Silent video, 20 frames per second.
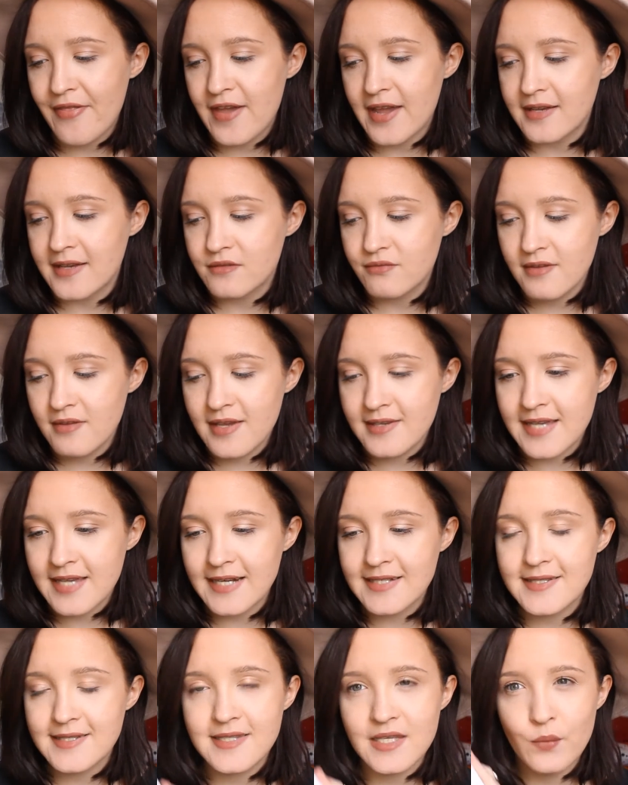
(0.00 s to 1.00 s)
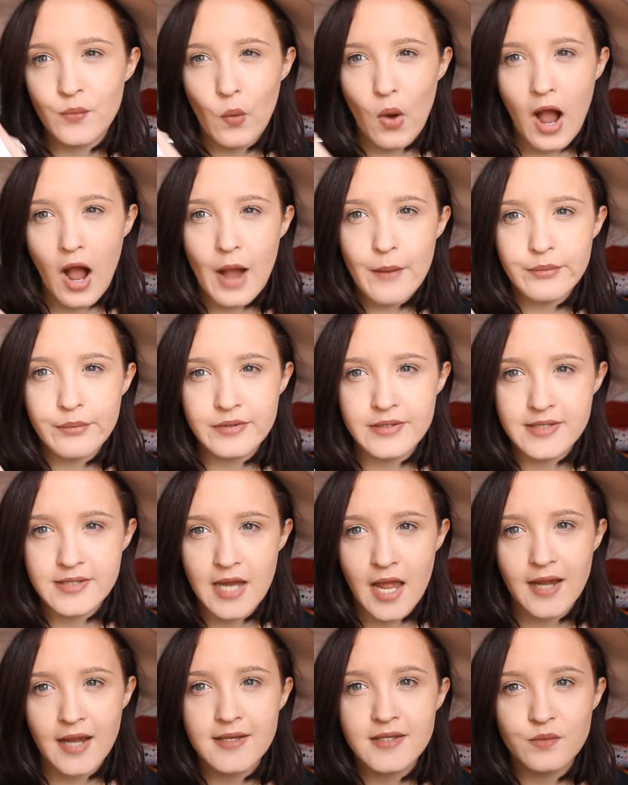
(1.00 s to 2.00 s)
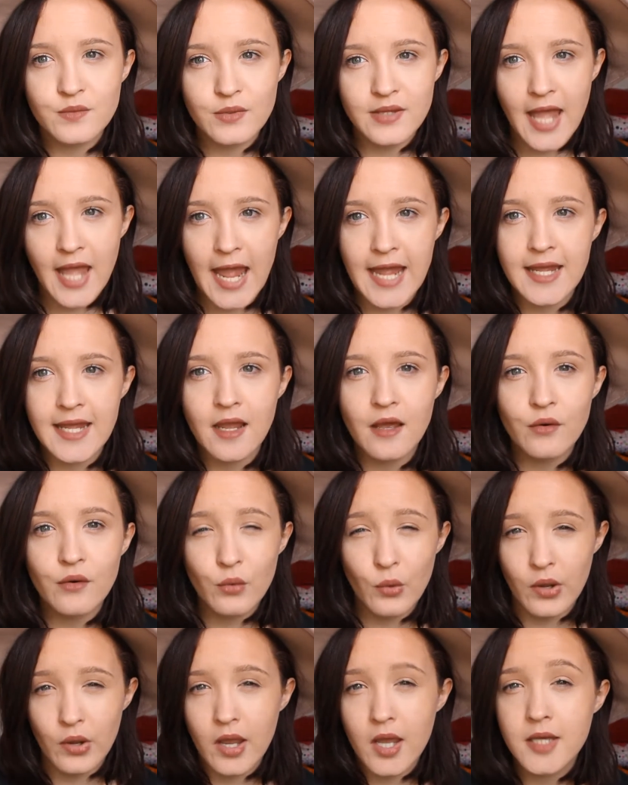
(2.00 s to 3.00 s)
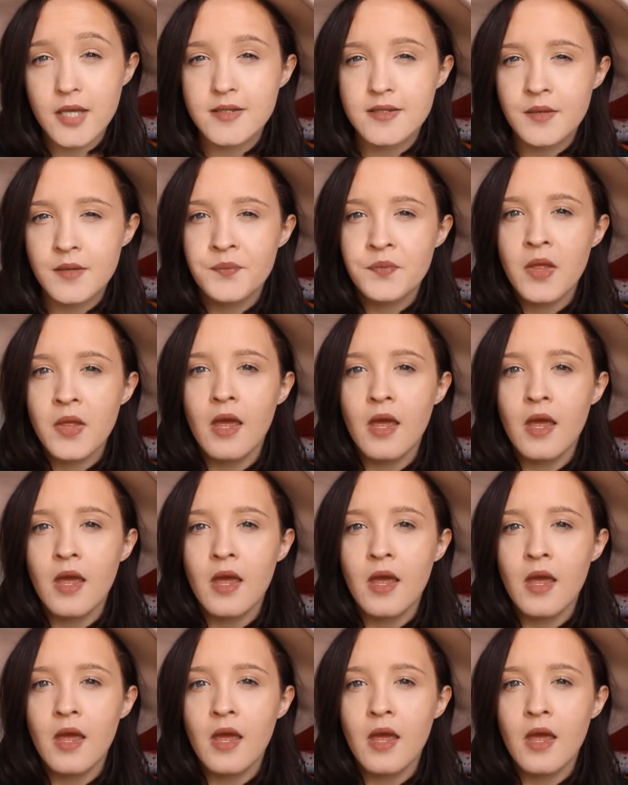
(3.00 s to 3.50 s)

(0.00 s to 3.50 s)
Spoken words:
this, really excited to see what happens next with Kate and August.